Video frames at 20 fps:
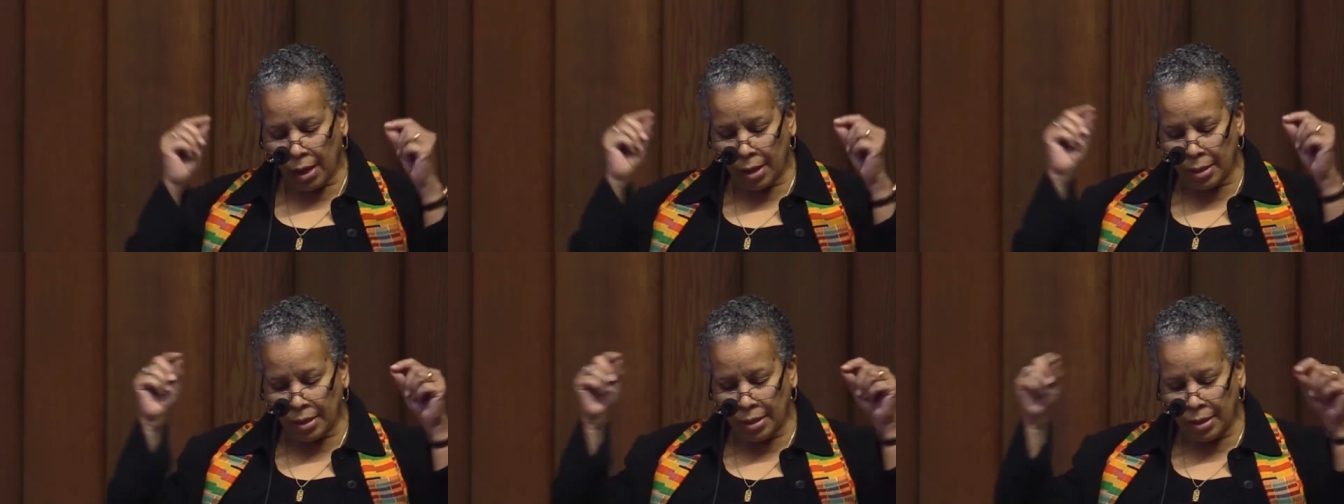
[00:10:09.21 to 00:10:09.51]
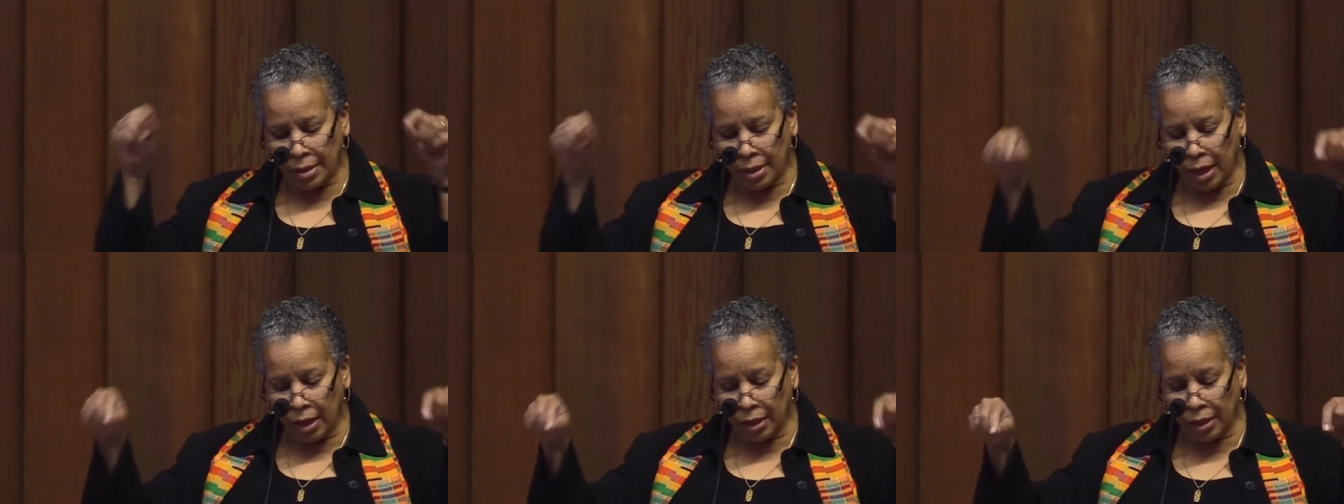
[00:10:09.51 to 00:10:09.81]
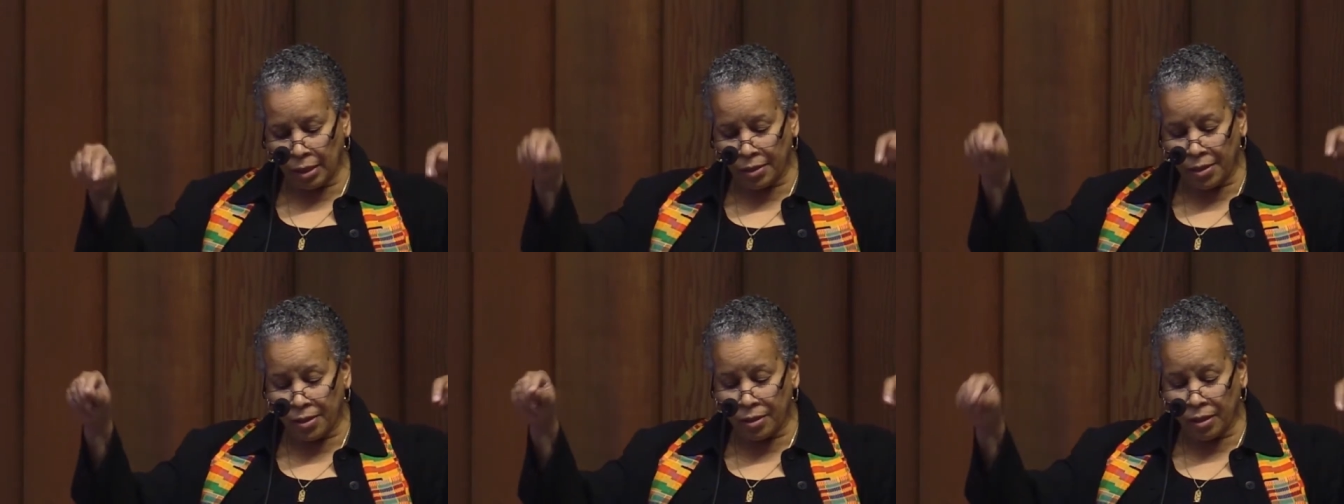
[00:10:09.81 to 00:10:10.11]

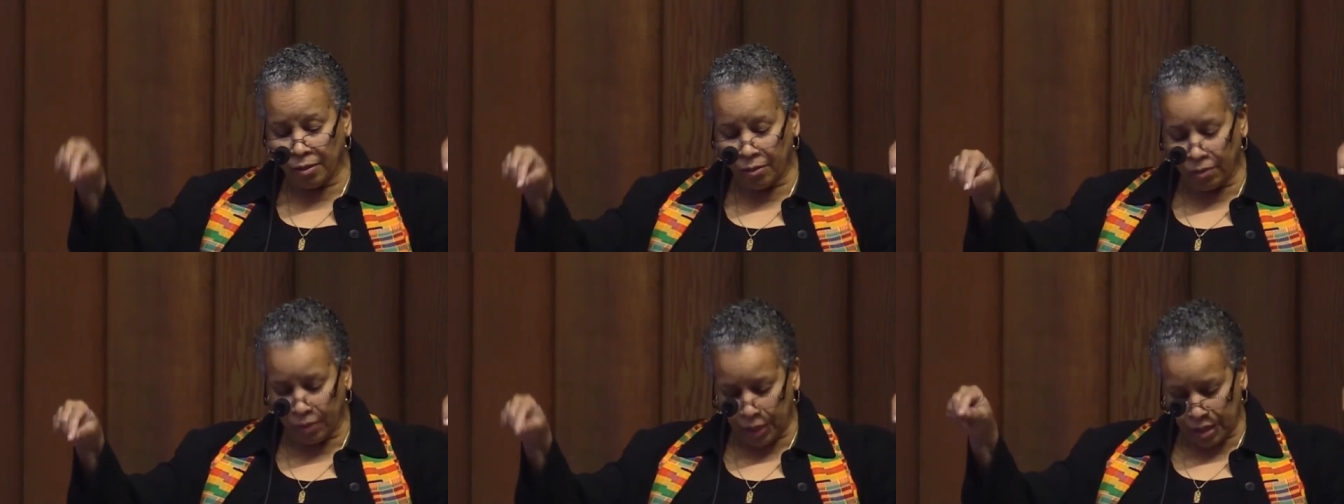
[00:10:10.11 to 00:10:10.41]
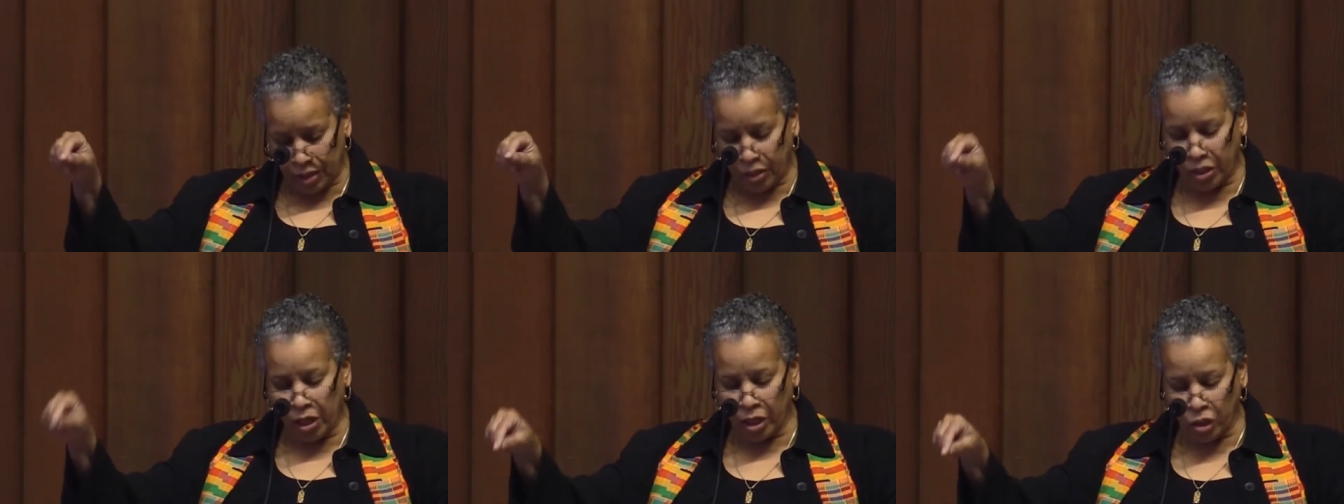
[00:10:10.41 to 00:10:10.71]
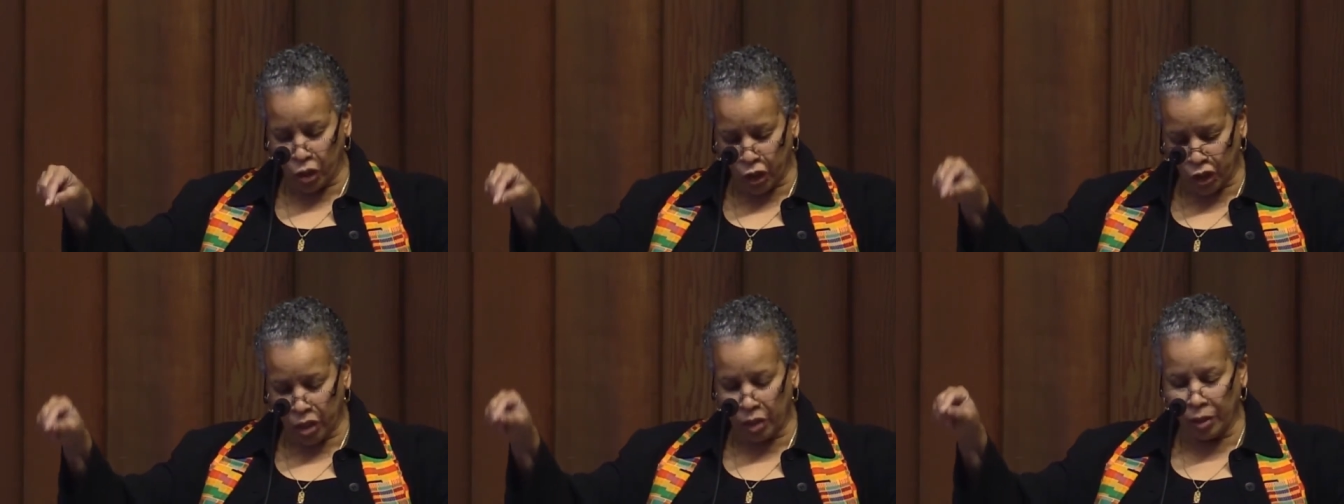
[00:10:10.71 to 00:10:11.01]
negative
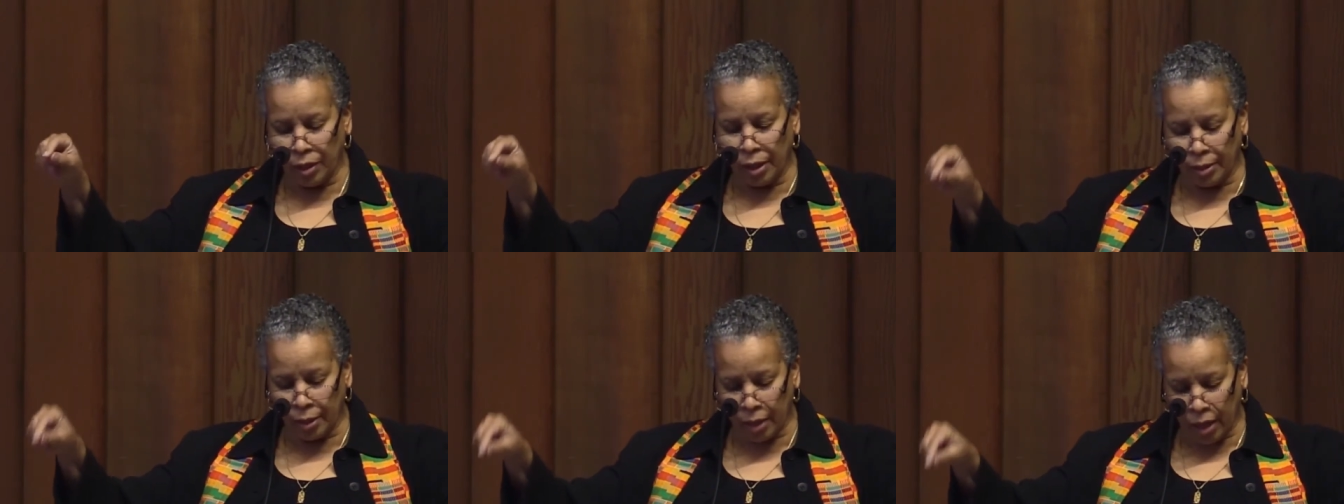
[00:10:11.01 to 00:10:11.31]
intention and